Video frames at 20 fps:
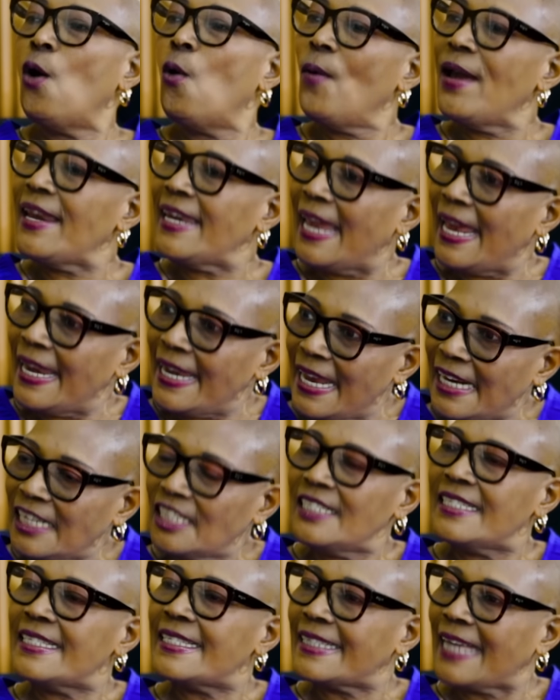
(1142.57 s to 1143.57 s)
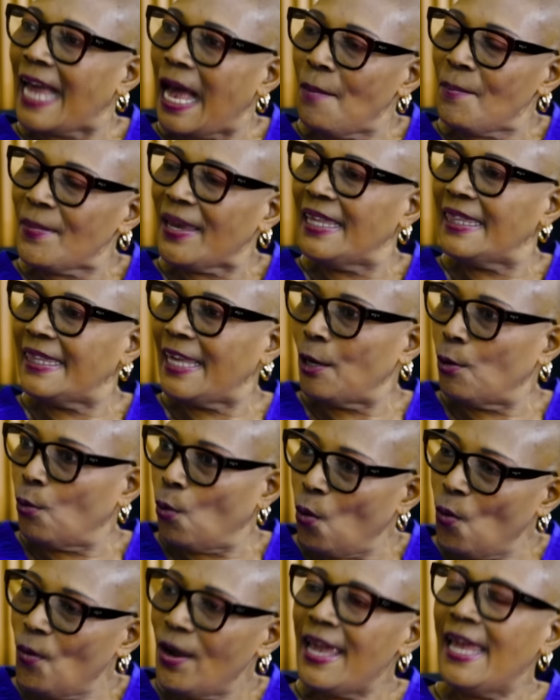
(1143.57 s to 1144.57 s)
When elections come and they
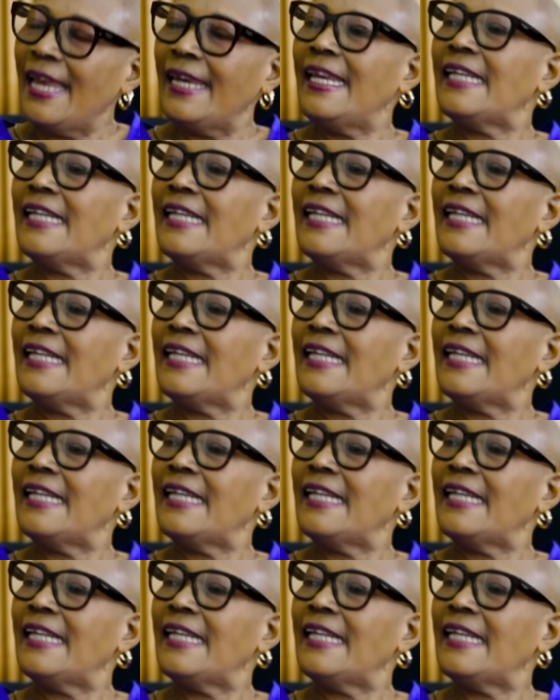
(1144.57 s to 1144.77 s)
go,